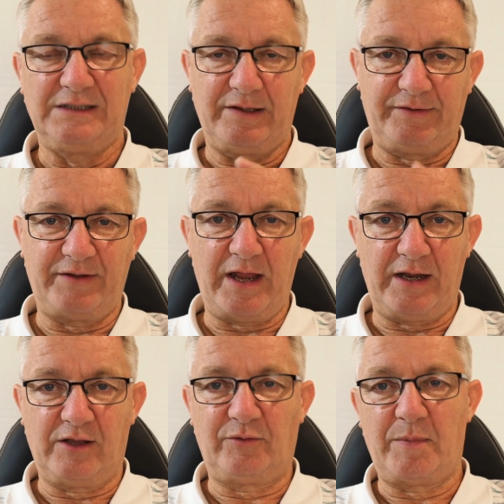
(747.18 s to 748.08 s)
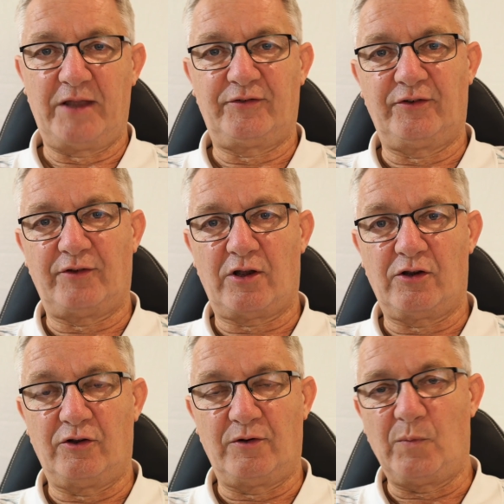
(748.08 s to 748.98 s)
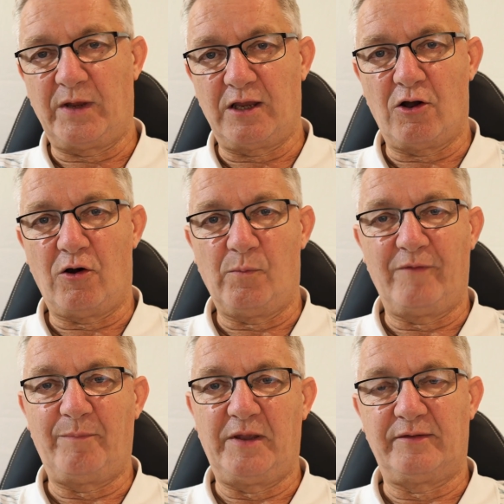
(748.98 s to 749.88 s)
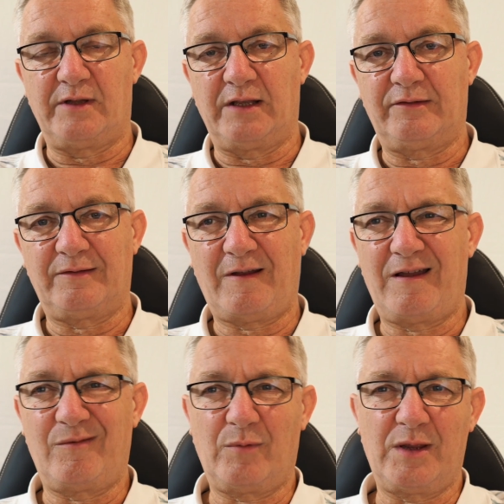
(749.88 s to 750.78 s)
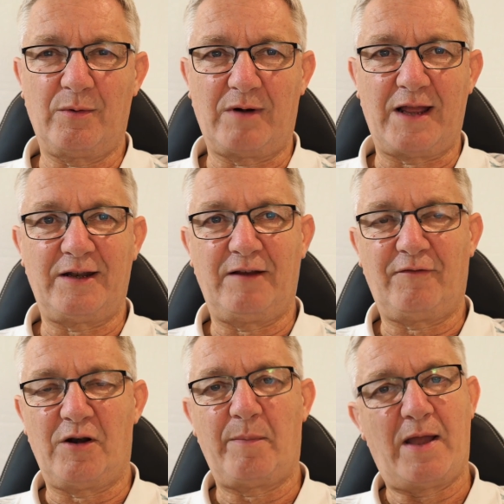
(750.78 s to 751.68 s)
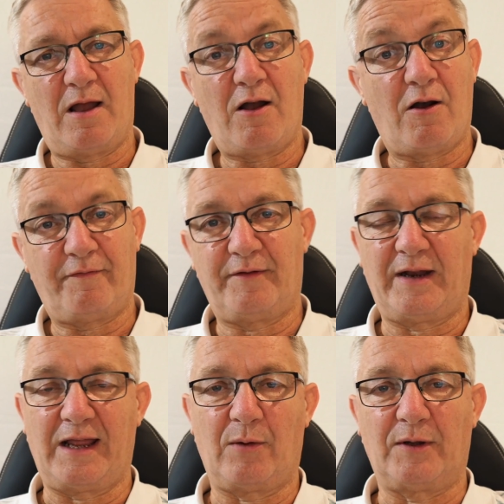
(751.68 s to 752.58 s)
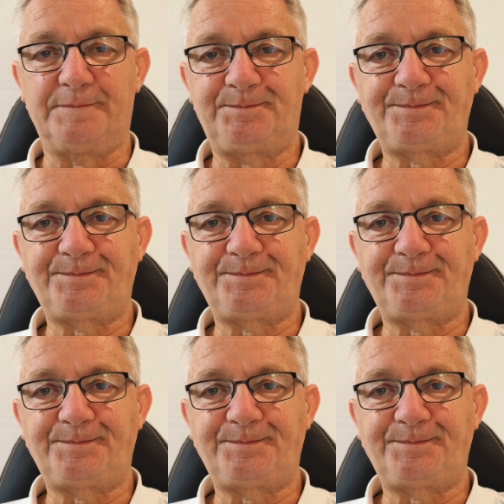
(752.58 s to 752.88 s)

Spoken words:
set it as best as I could, and we got on with business. And we were at it for about half an hour.